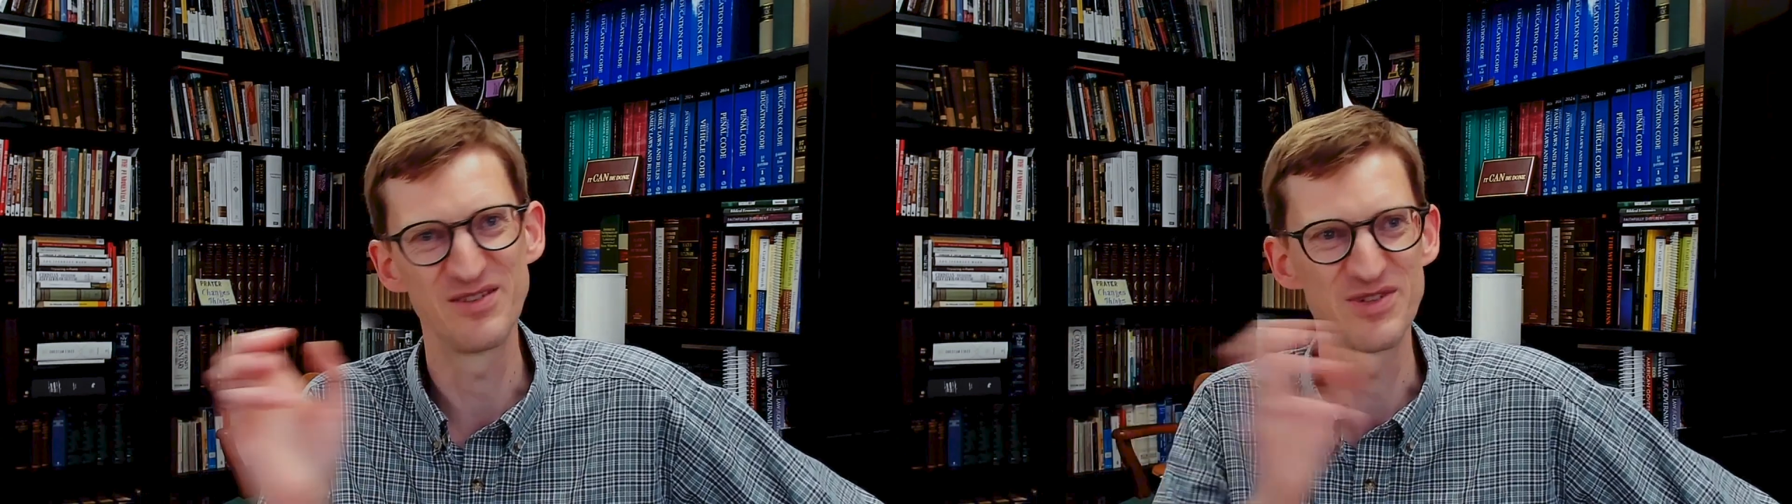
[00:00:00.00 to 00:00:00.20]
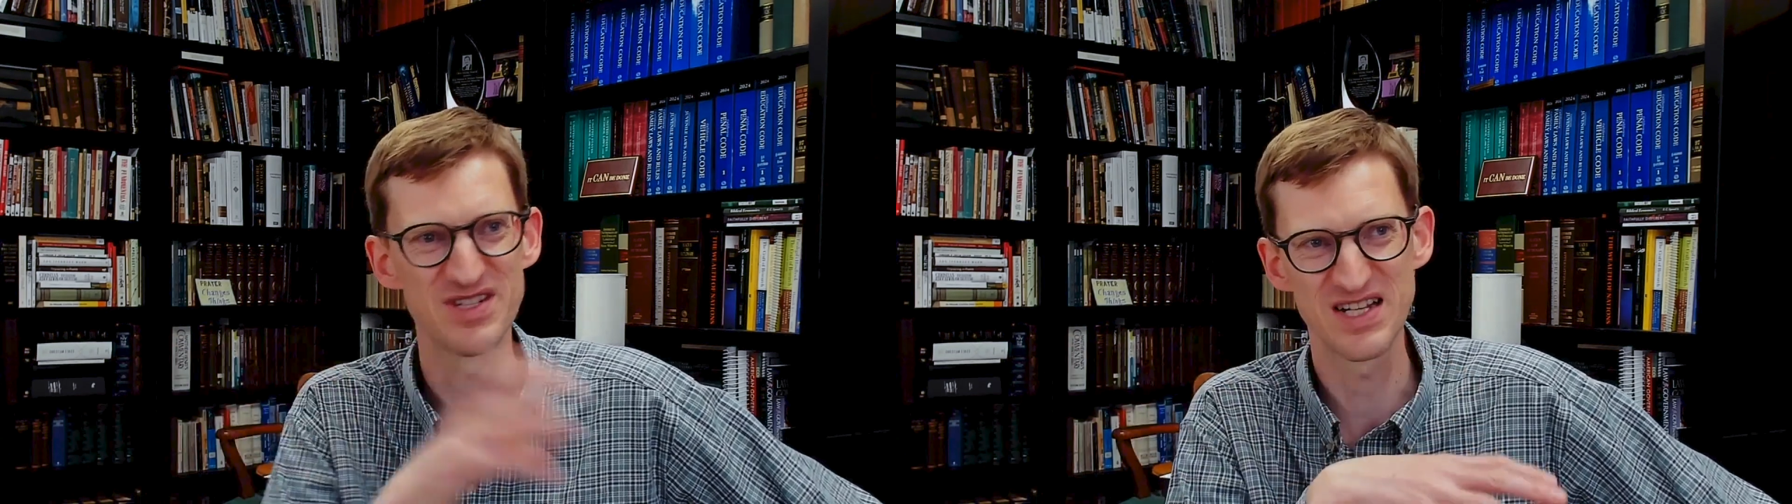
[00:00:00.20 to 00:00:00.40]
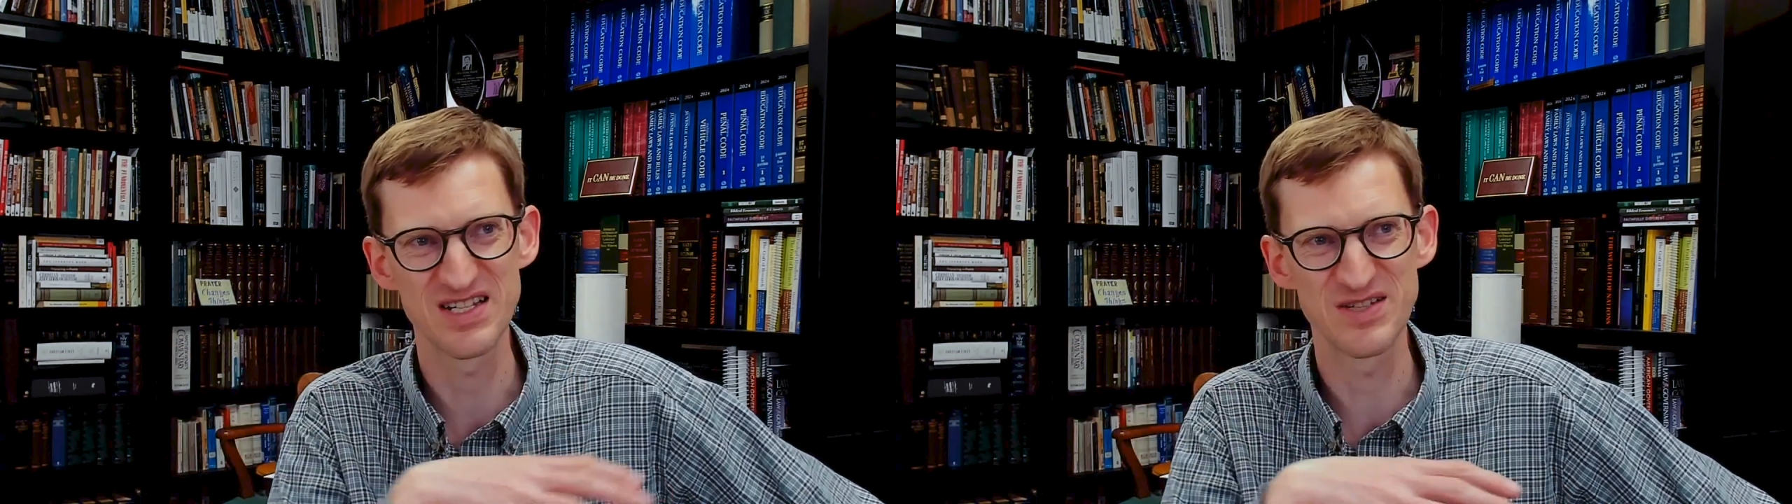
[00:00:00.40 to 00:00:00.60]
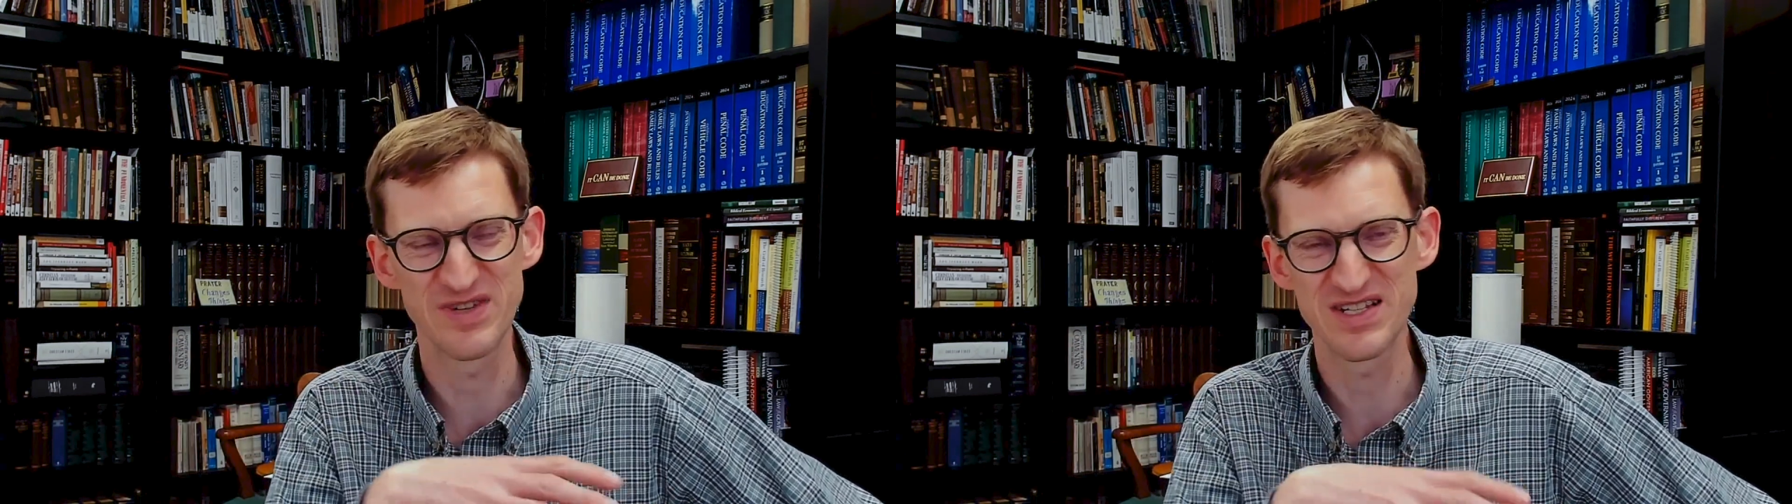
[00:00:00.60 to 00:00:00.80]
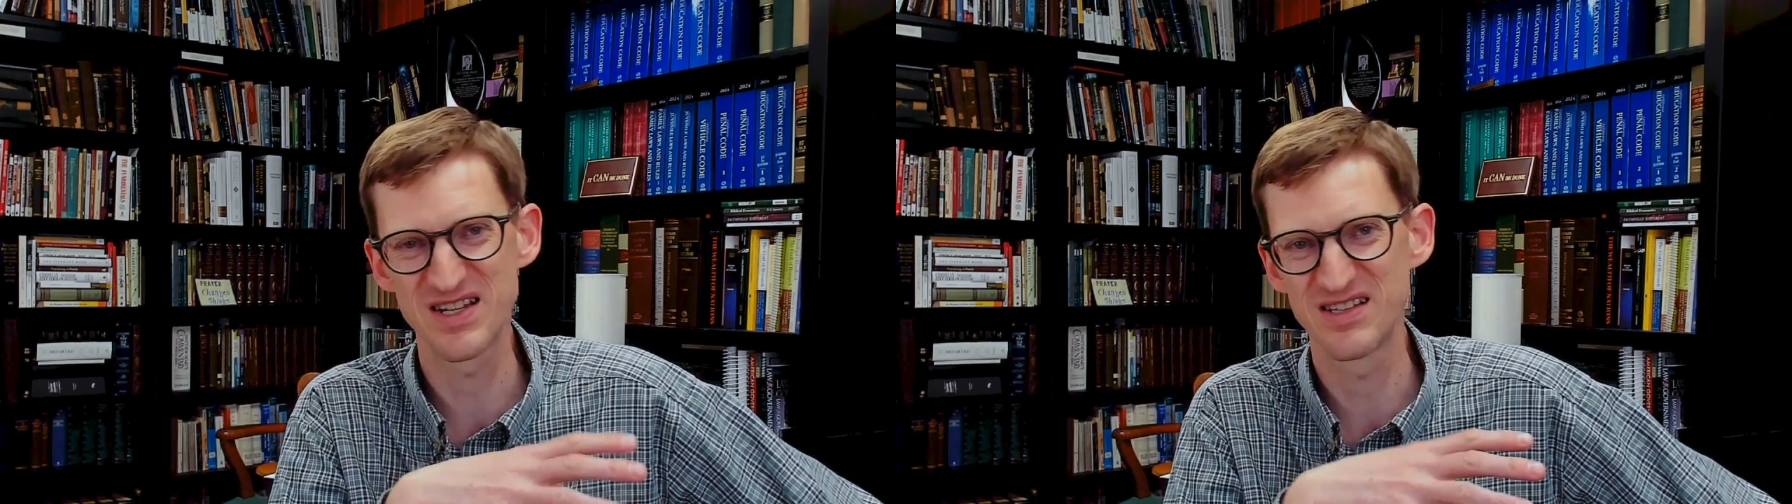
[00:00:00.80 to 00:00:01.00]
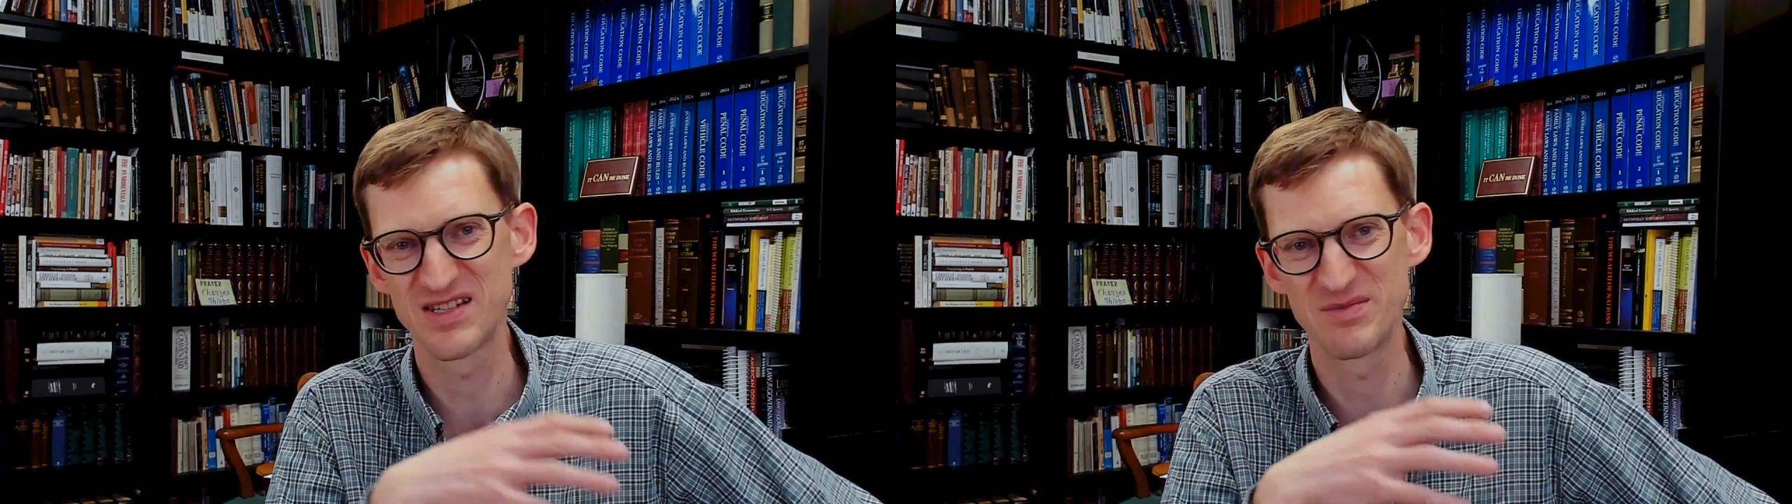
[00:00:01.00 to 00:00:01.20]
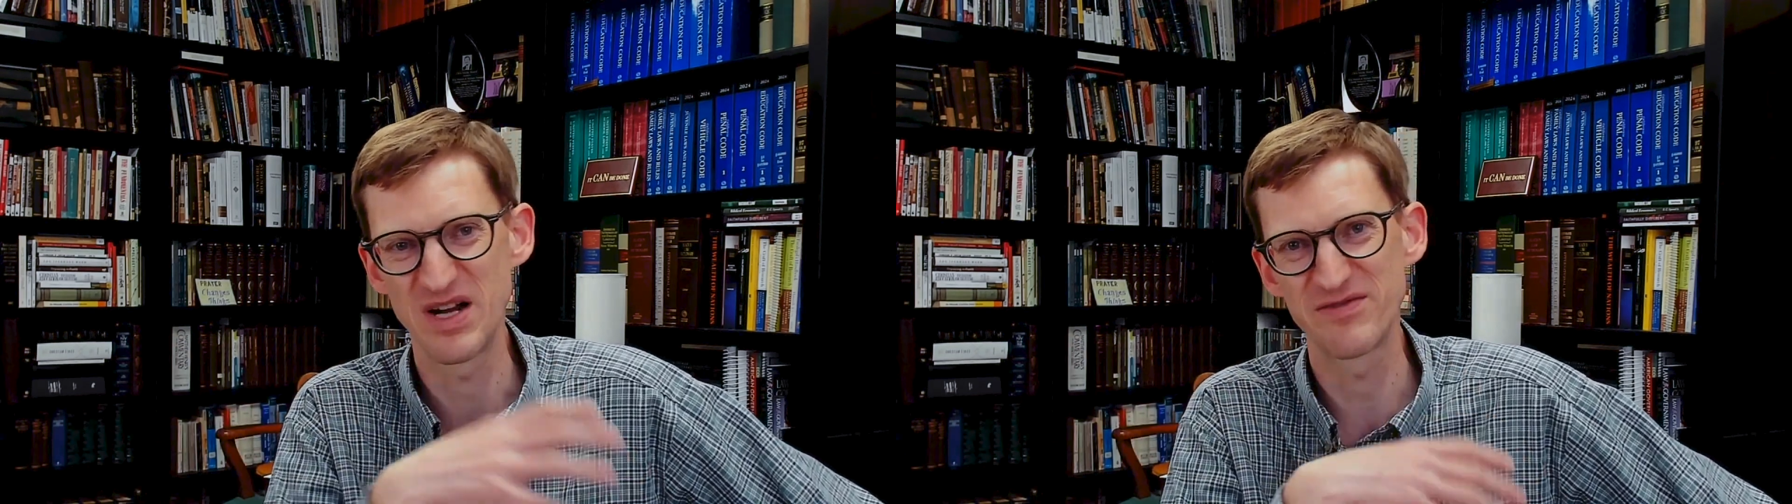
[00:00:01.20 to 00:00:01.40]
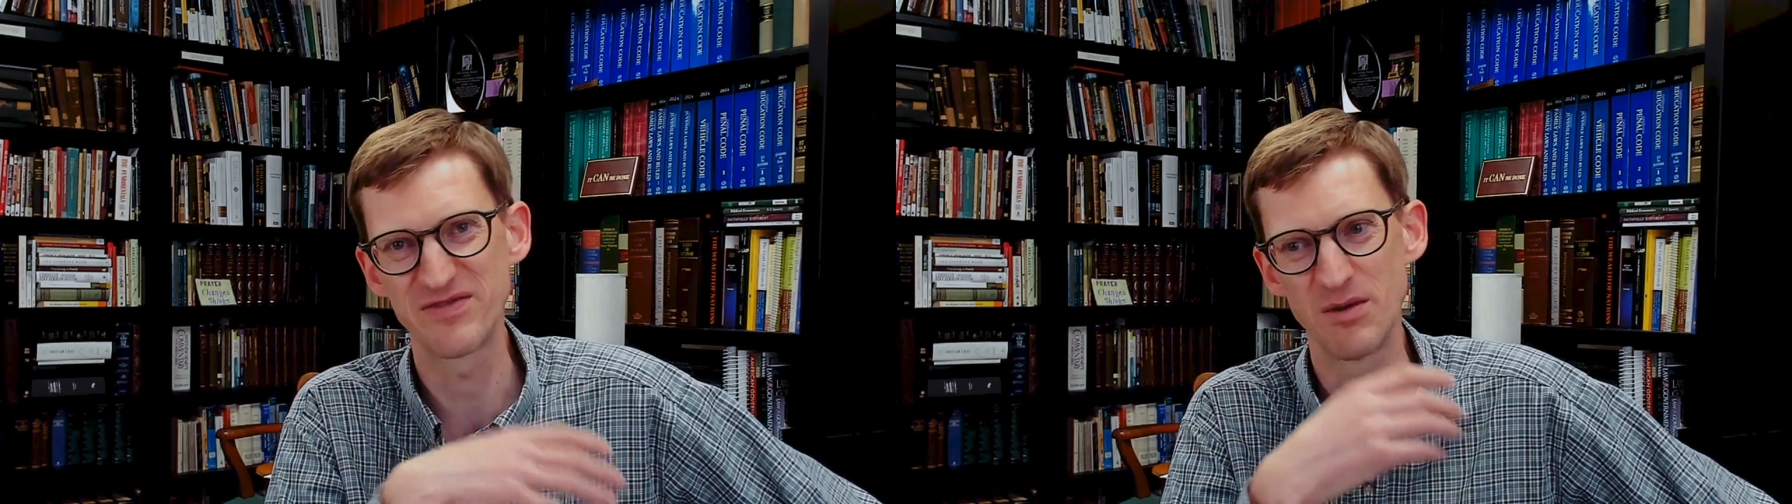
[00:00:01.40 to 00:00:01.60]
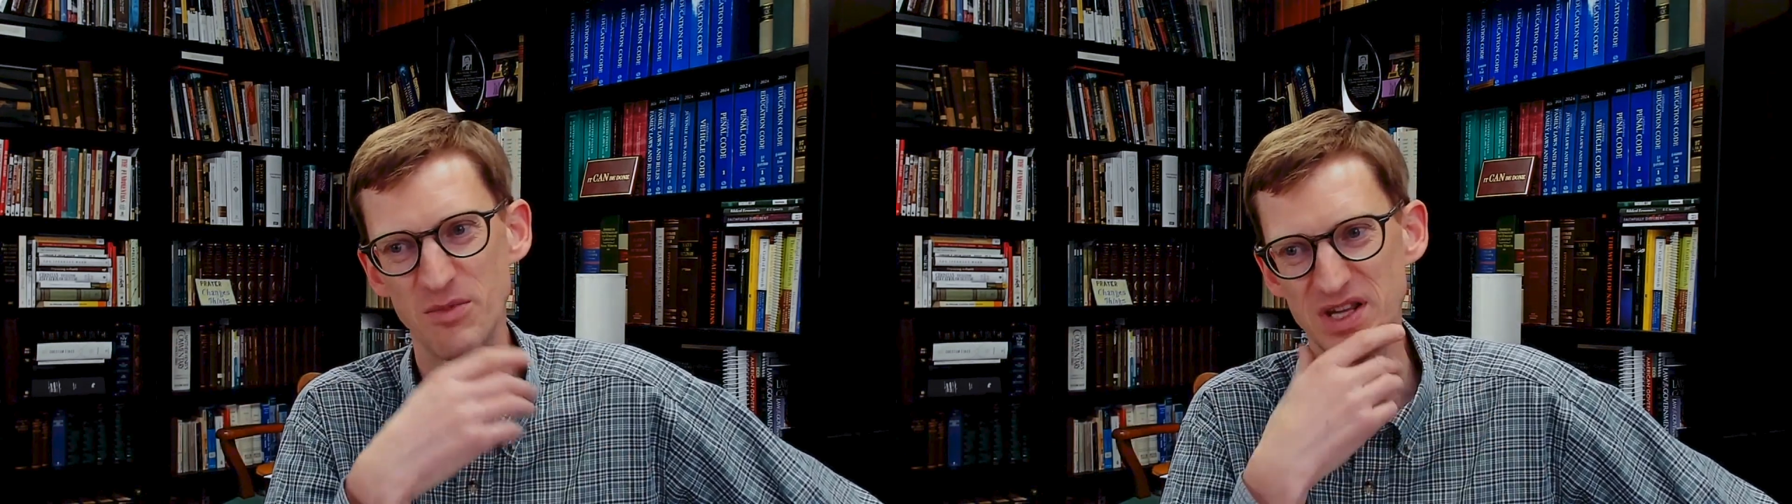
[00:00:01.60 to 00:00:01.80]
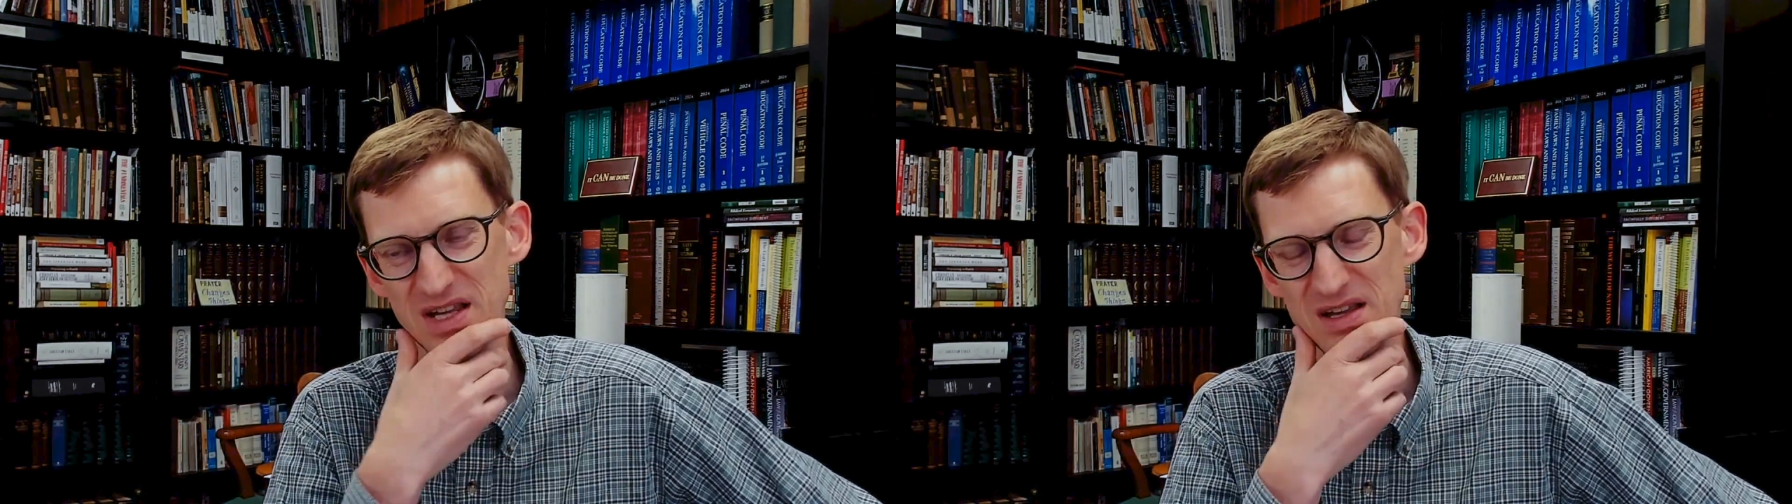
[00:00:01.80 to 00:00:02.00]
There were 6 of us kids in my
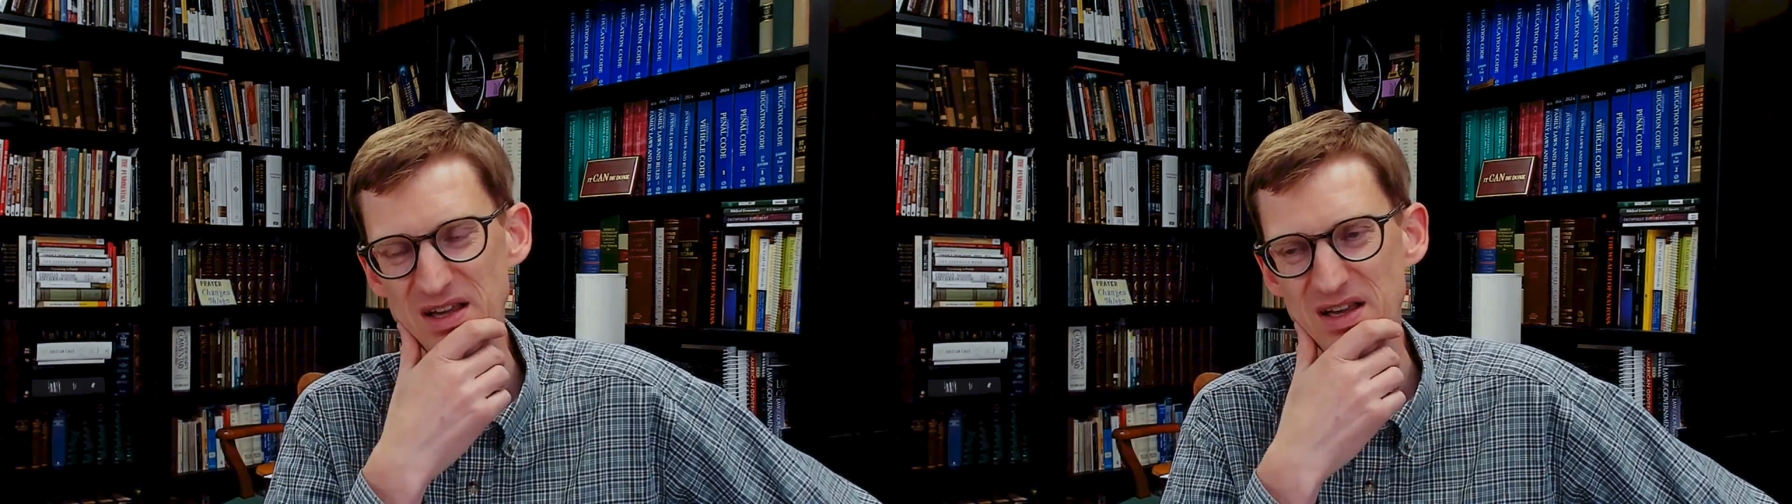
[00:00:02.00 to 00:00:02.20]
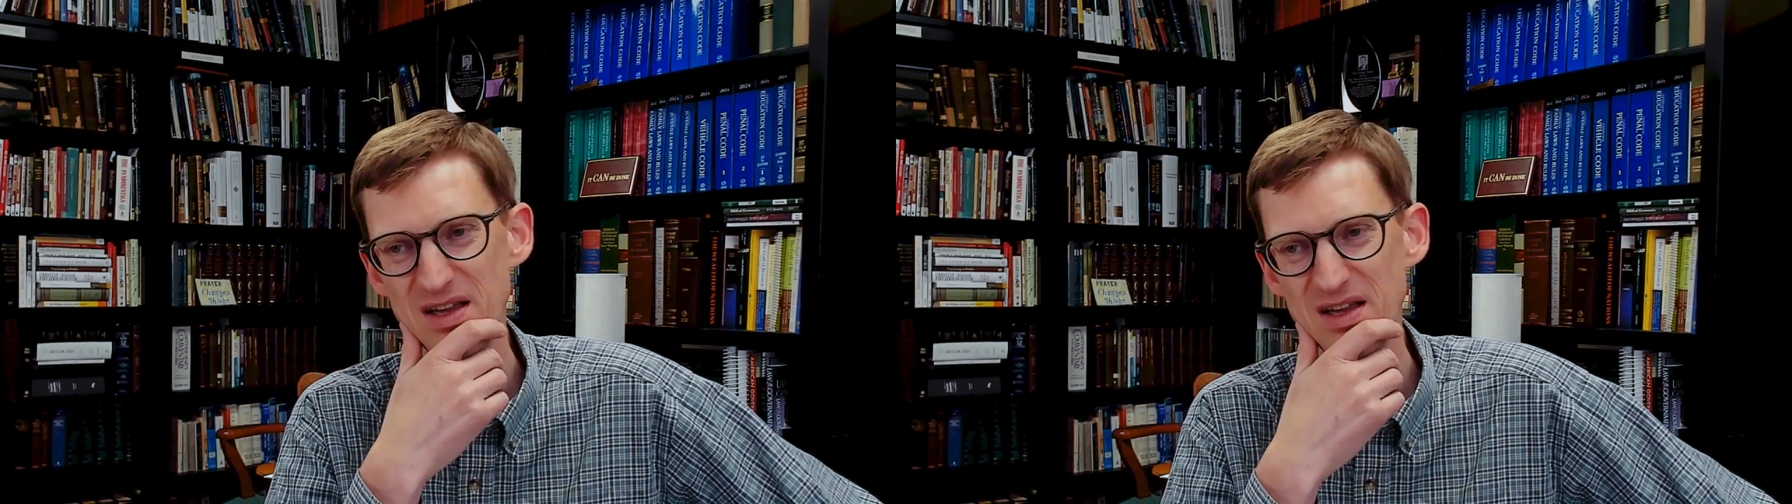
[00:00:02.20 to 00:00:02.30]
family.